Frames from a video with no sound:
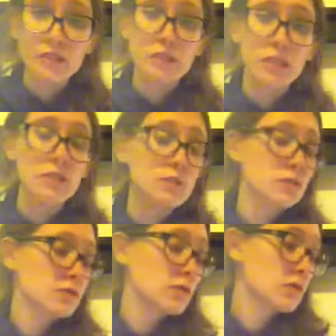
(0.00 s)

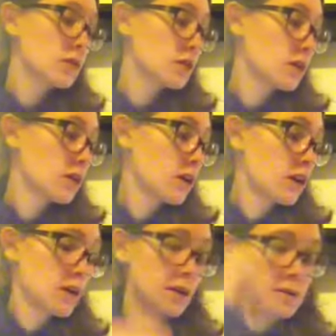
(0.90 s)
needles.
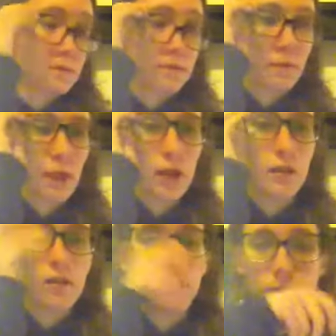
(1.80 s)
I
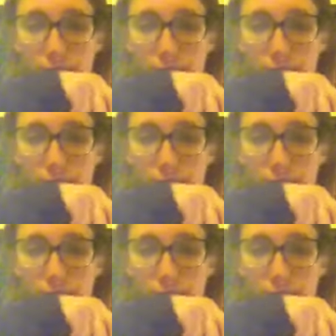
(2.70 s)
use